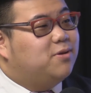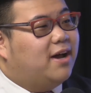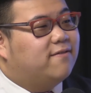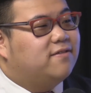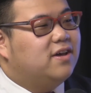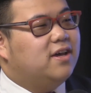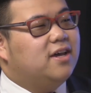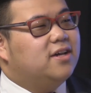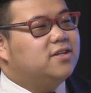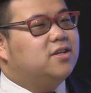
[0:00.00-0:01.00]
have
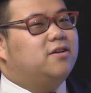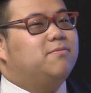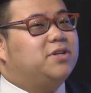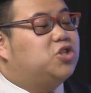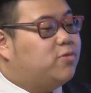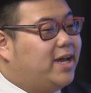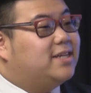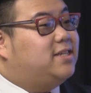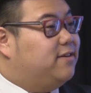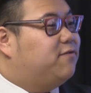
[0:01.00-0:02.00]
been
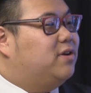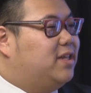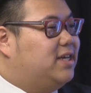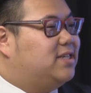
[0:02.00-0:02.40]
trained differently.